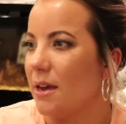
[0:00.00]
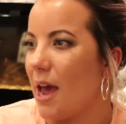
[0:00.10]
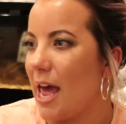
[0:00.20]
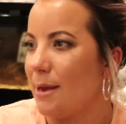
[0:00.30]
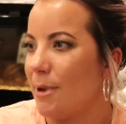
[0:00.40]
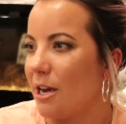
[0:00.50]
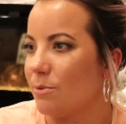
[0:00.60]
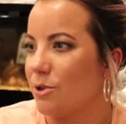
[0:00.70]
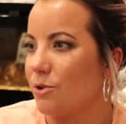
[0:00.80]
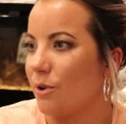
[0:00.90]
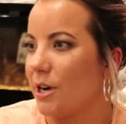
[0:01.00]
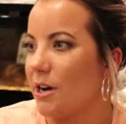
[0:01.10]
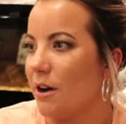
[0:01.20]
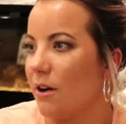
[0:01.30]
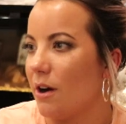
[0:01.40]
Any makeup
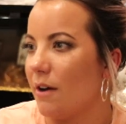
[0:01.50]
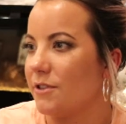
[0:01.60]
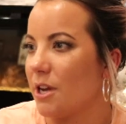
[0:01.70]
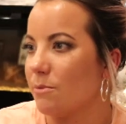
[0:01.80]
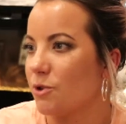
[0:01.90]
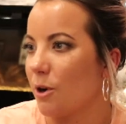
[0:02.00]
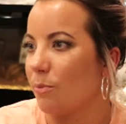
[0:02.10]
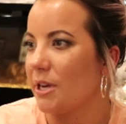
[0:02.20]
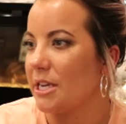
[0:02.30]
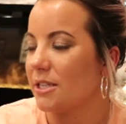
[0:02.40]
tutorial of some sort, please.